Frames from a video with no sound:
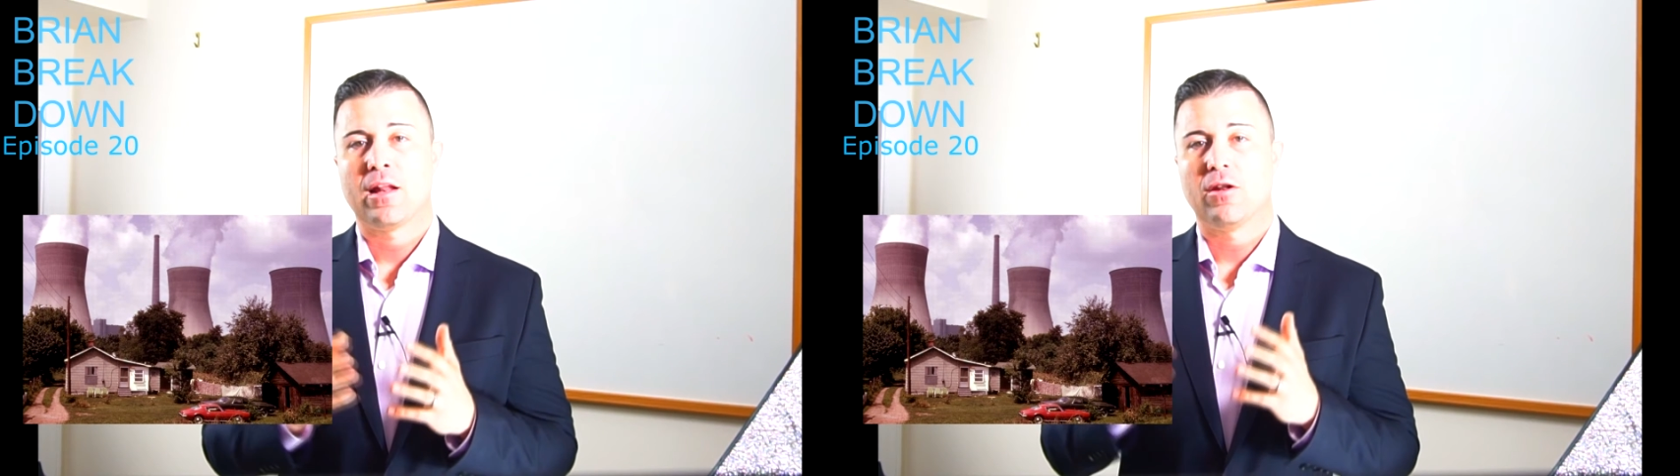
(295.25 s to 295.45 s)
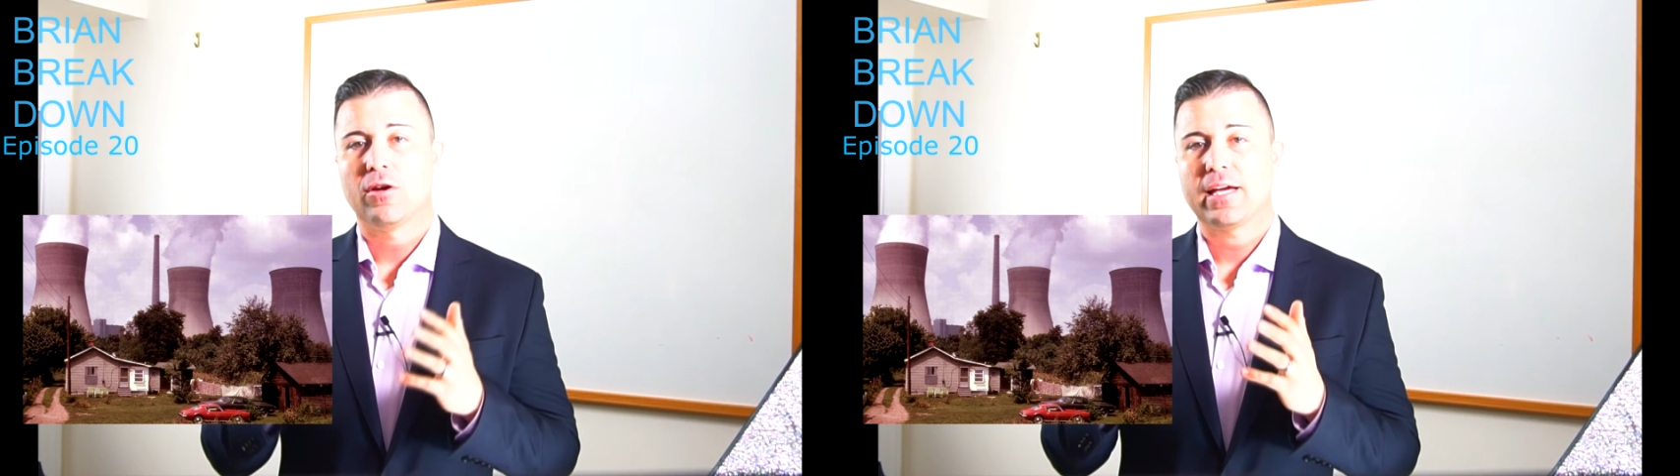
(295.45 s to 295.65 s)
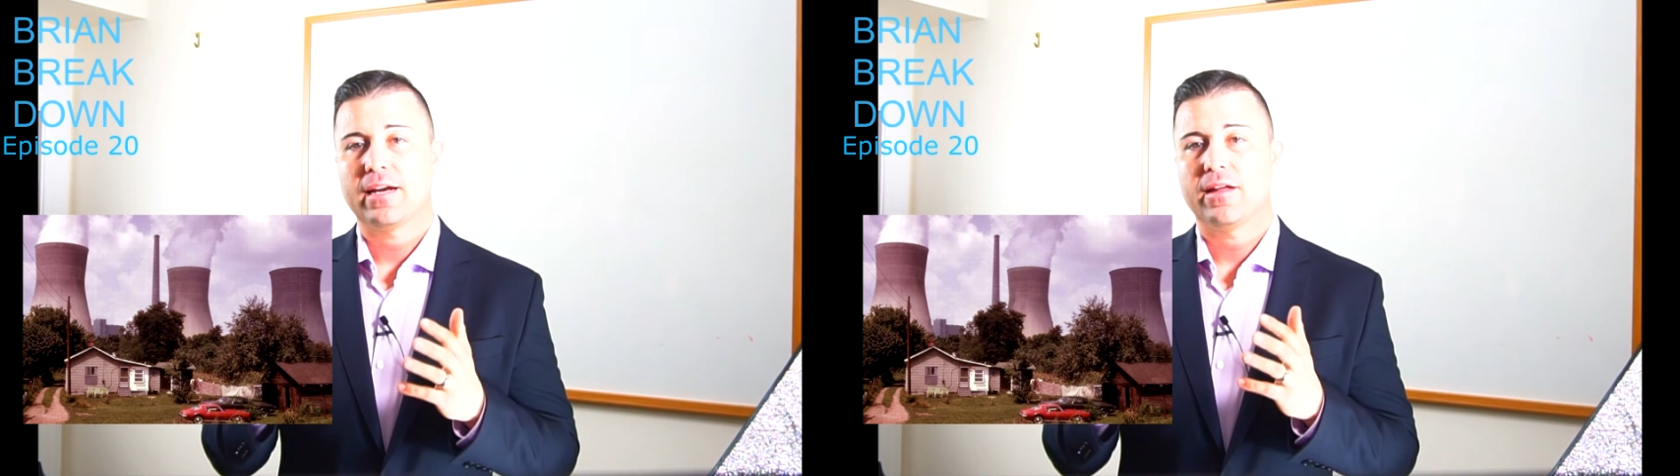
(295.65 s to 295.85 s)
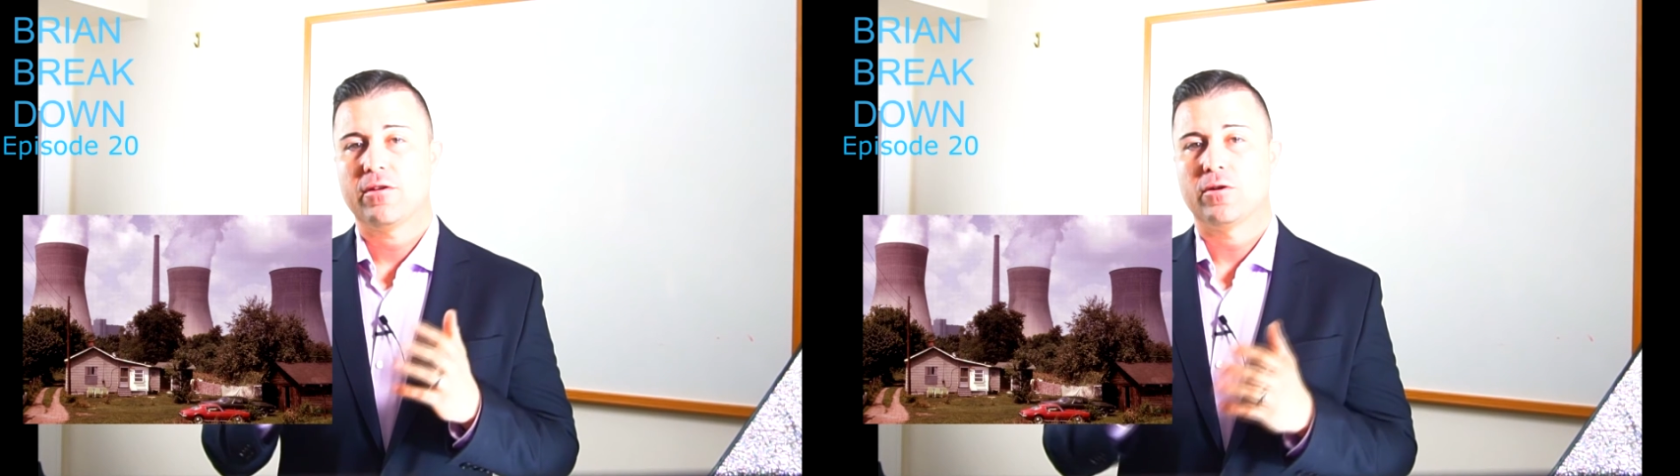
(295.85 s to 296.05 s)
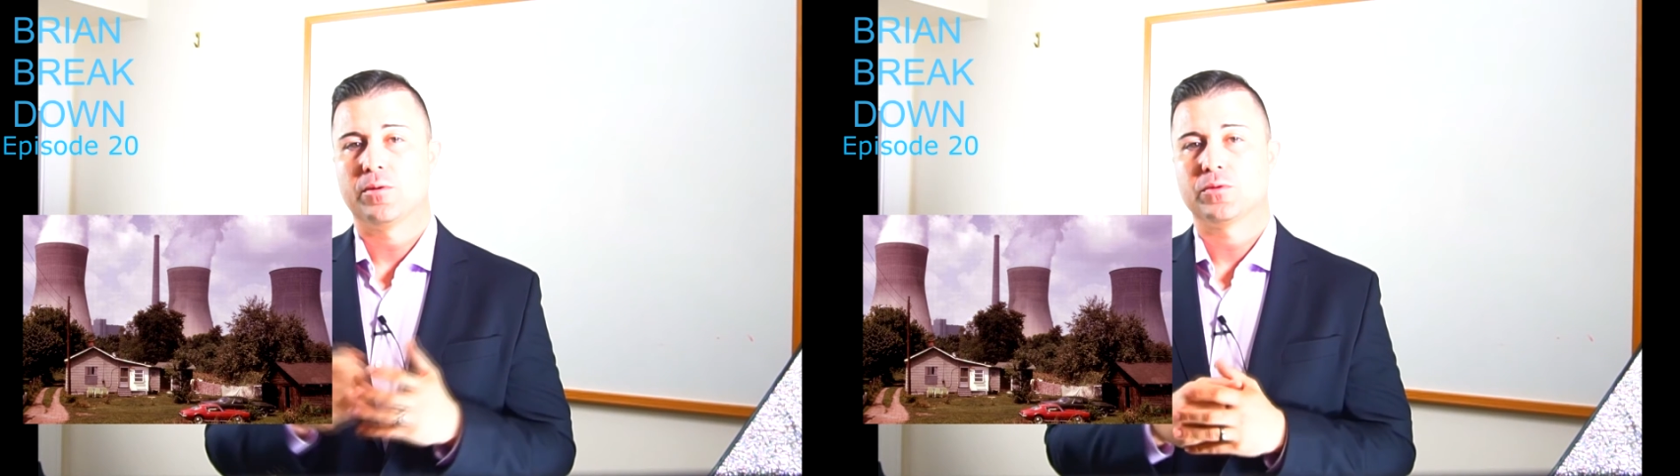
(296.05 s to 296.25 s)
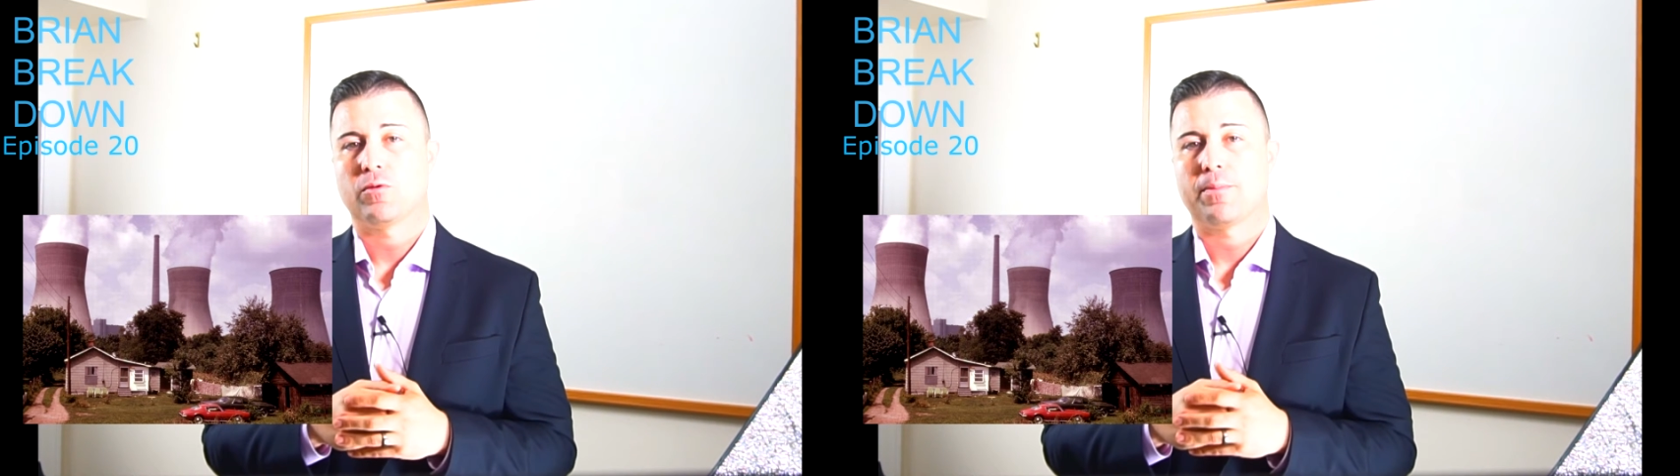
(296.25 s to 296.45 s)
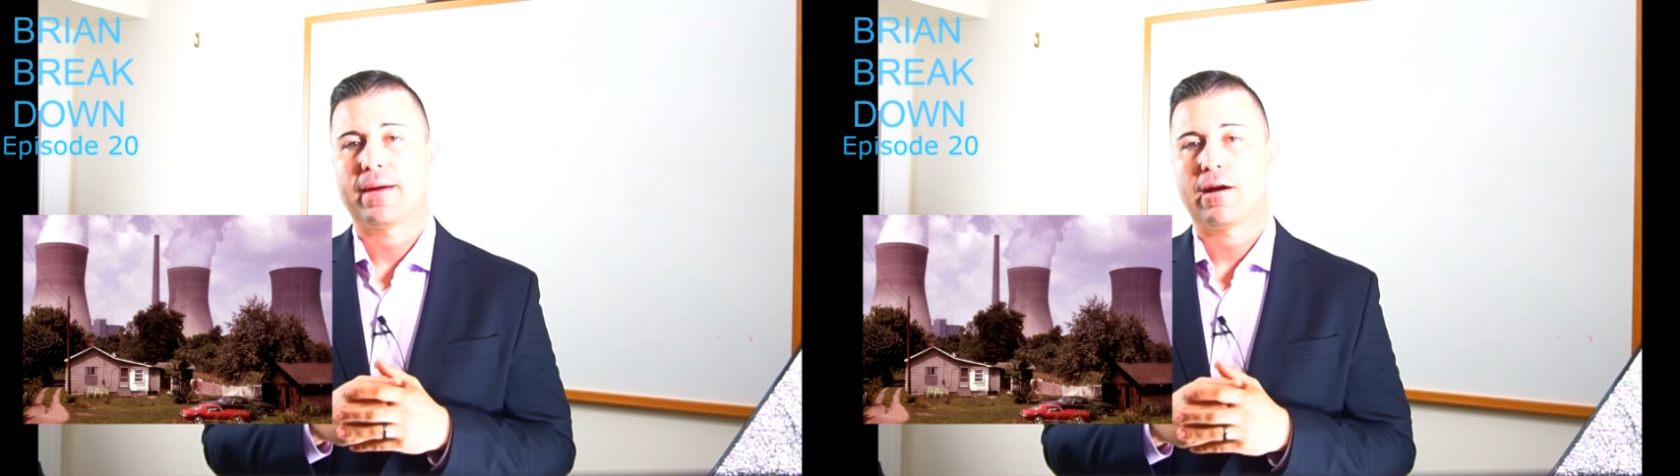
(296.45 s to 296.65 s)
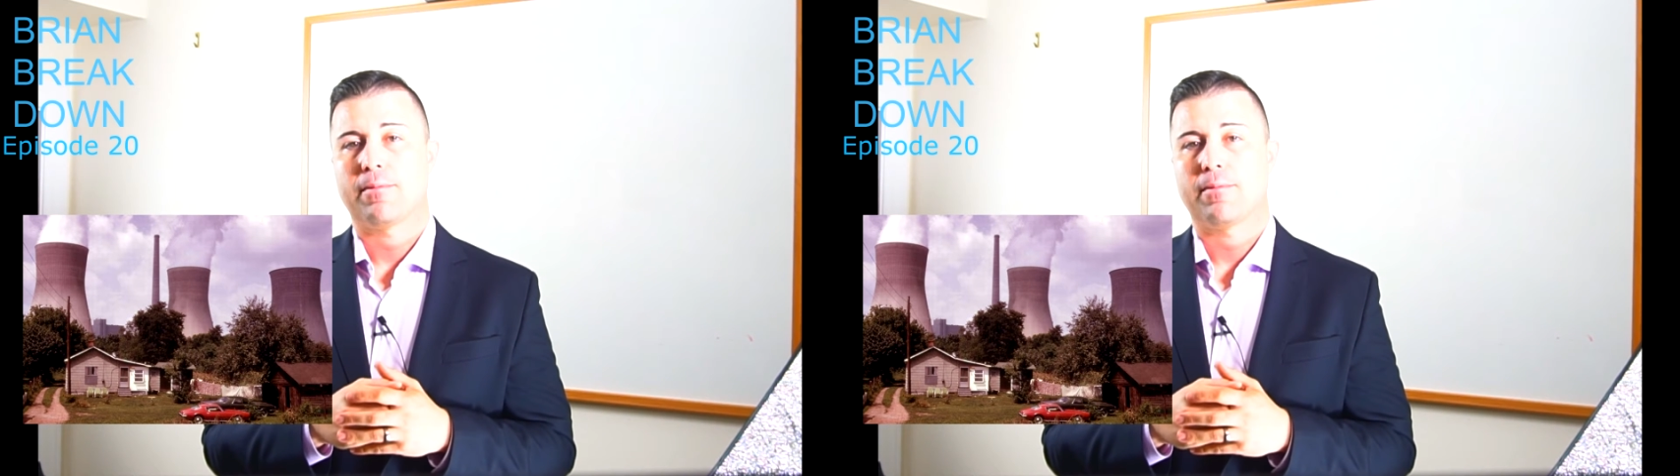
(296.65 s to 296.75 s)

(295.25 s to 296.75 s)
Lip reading: look at other homes with power